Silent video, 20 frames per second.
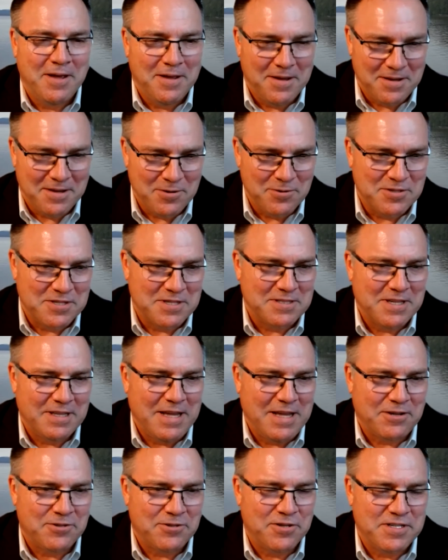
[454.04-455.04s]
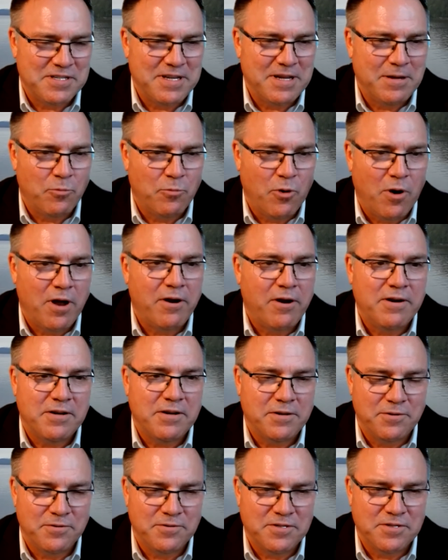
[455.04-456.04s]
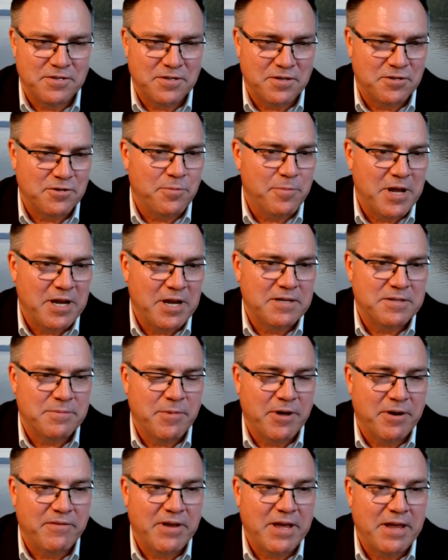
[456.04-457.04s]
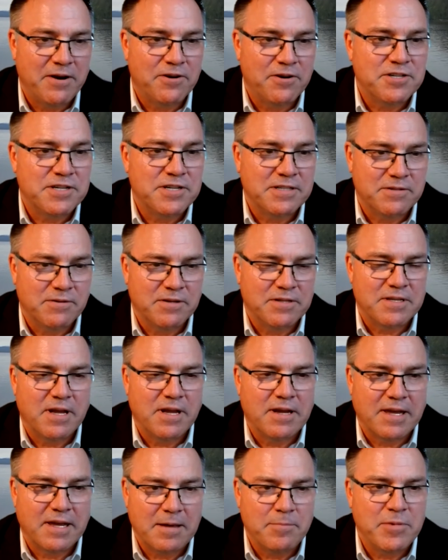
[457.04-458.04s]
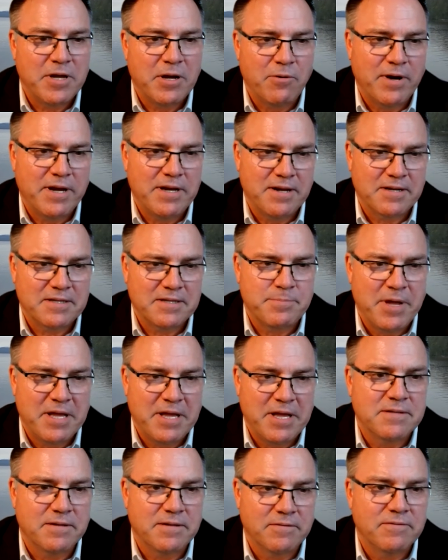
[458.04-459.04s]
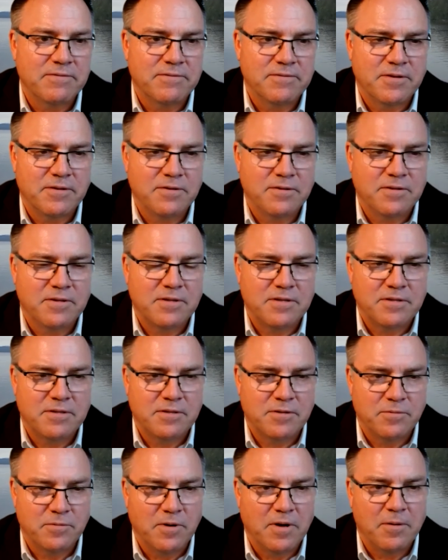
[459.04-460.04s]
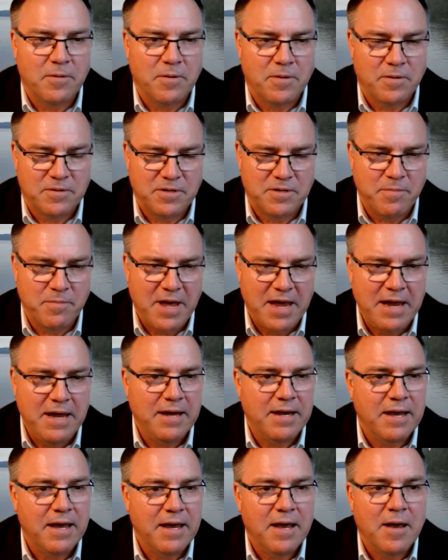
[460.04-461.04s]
uses electricity and water, uses a tremendous amount of energy. So it can be quite expensive to make.